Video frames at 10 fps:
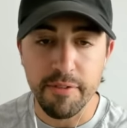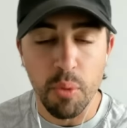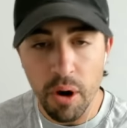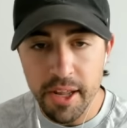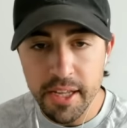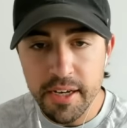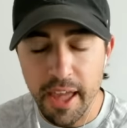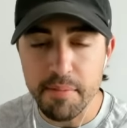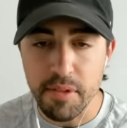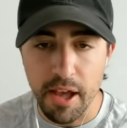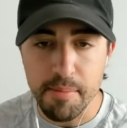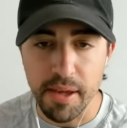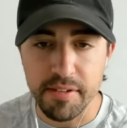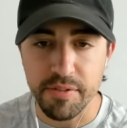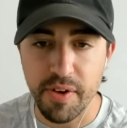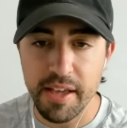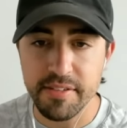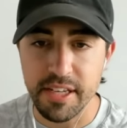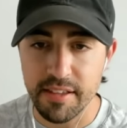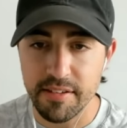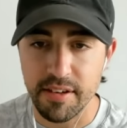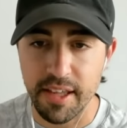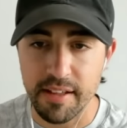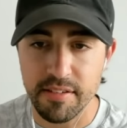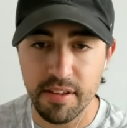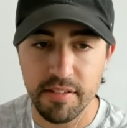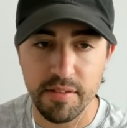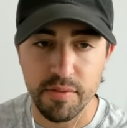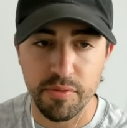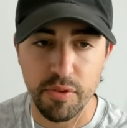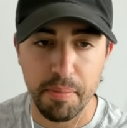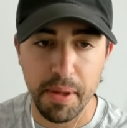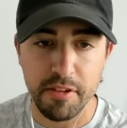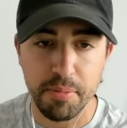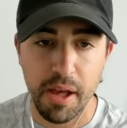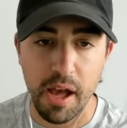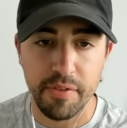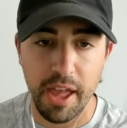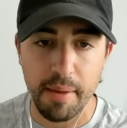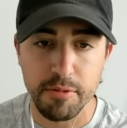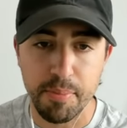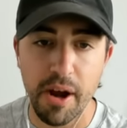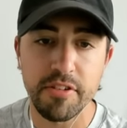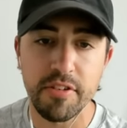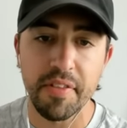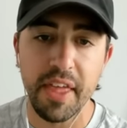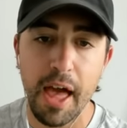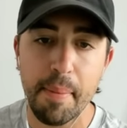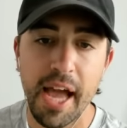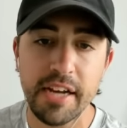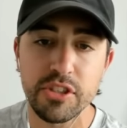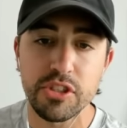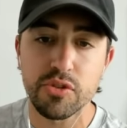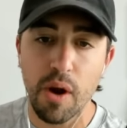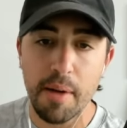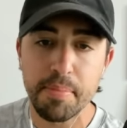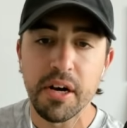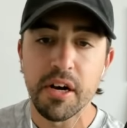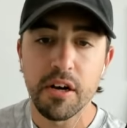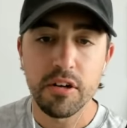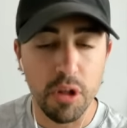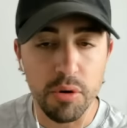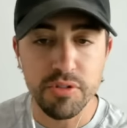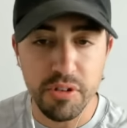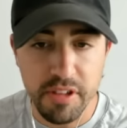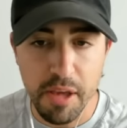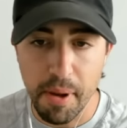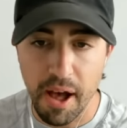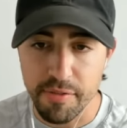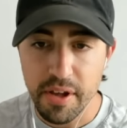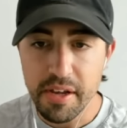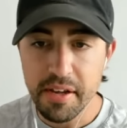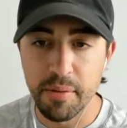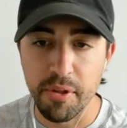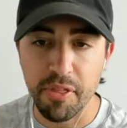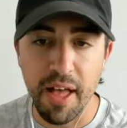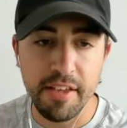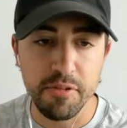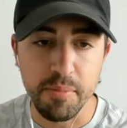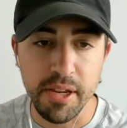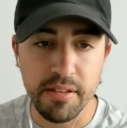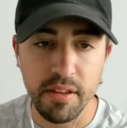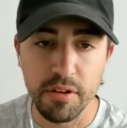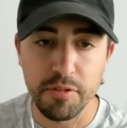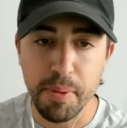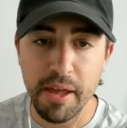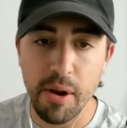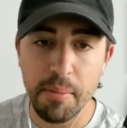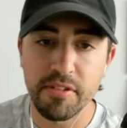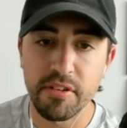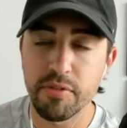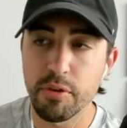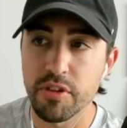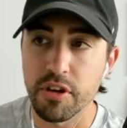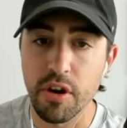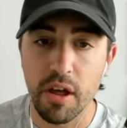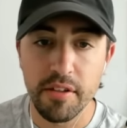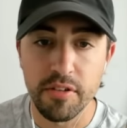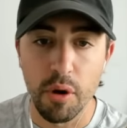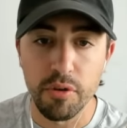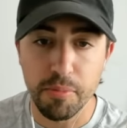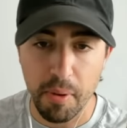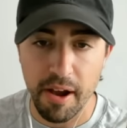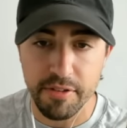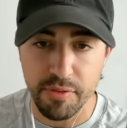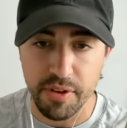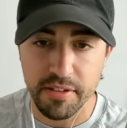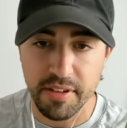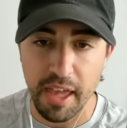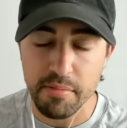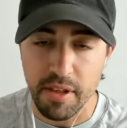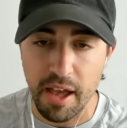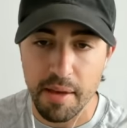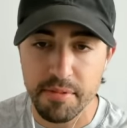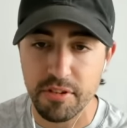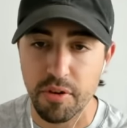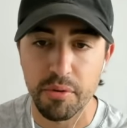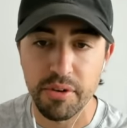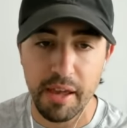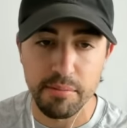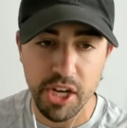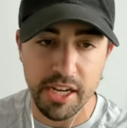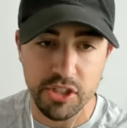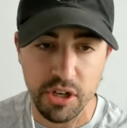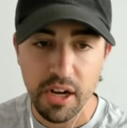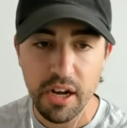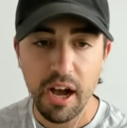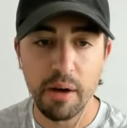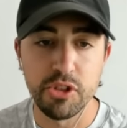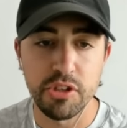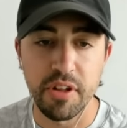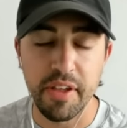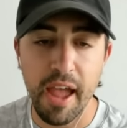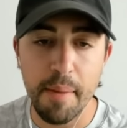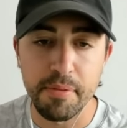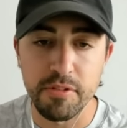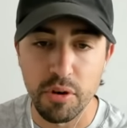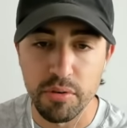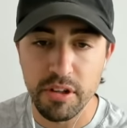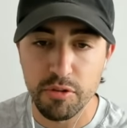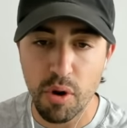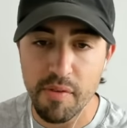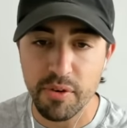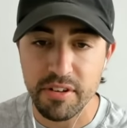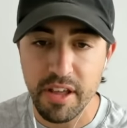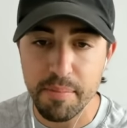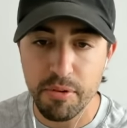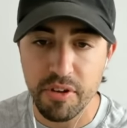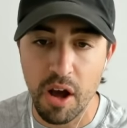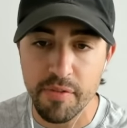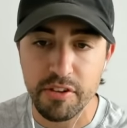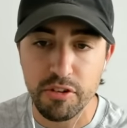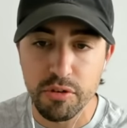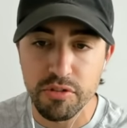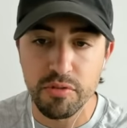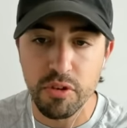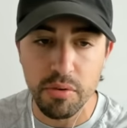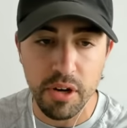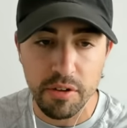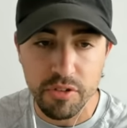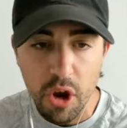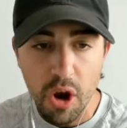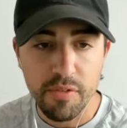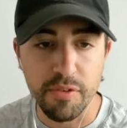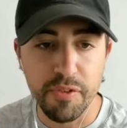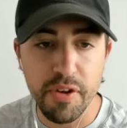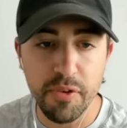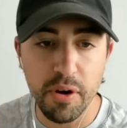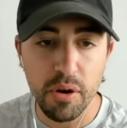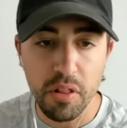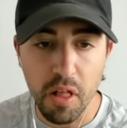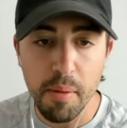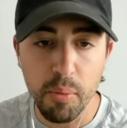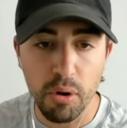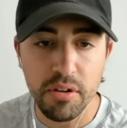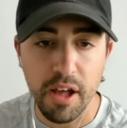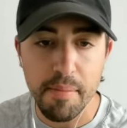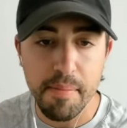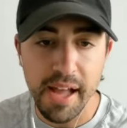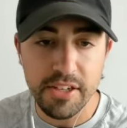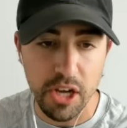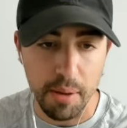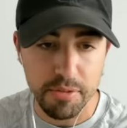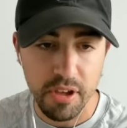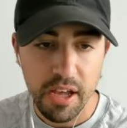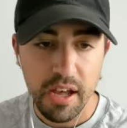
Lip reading: If you want in, Game Time makes it fast and easy to get seats even for the biggest playoff games. Prices on the app actually drop closer to tip-off, and with last-minute deals, panoramic seat views, and no surprise fees, Game Time is a total game changer. I was just on the app, and Zone Deals were offering 10% off exclusive Zone Deals for FIFA Club World Cup matchups.